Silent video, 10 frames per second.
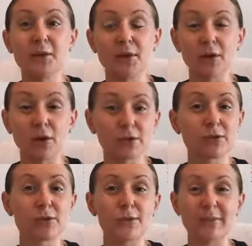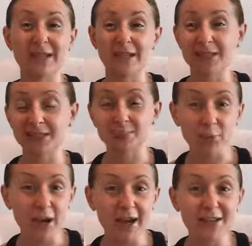You can also make like a
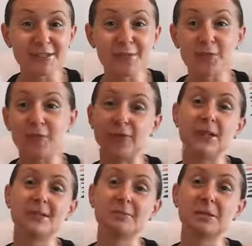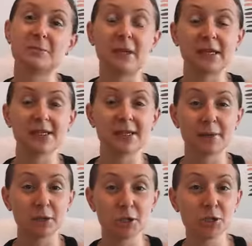spray. So if you've got some smelly
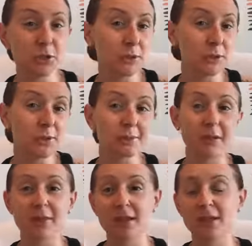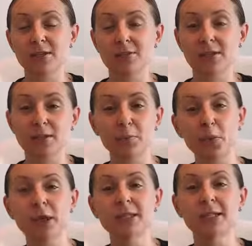summer shoes, maybe the kids are in
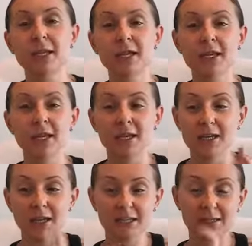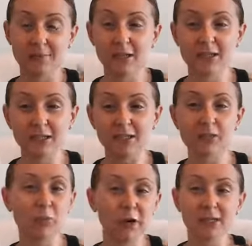sports, nice to make a little
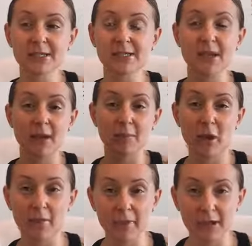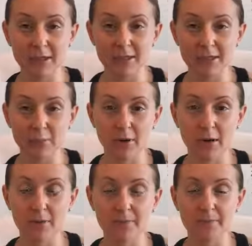spritz and pop that in
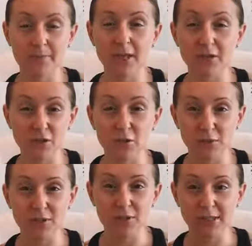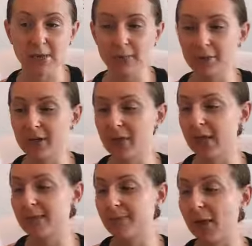the shoes and just help get rid of
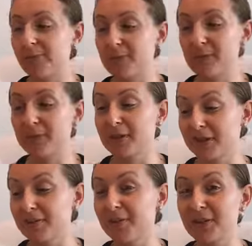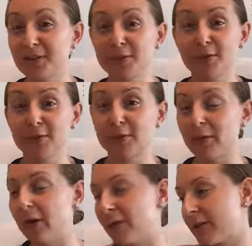that smell. So this one works so
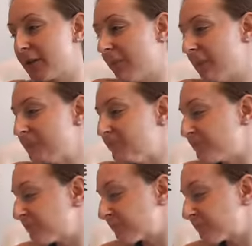well for summer.